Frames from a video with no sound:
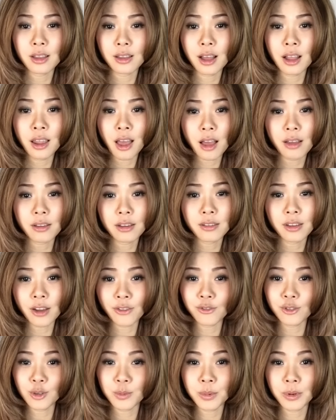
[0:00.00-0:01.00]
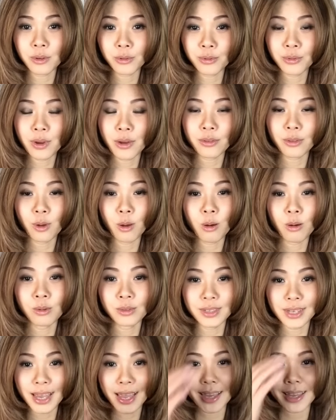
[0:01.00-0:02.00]
a lot comfortable throughout the whole
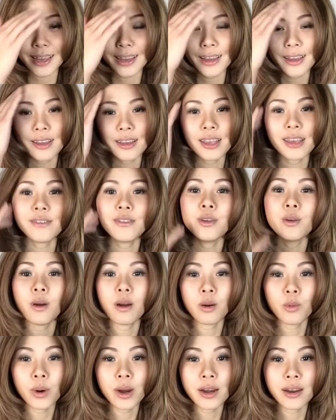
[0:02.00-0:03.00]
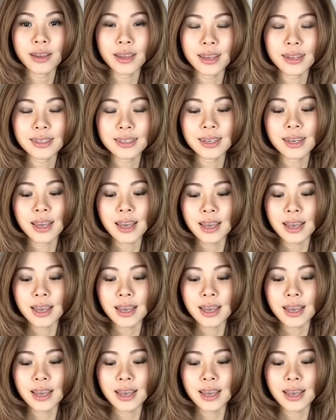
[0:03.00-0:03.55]
day if you are wearing it.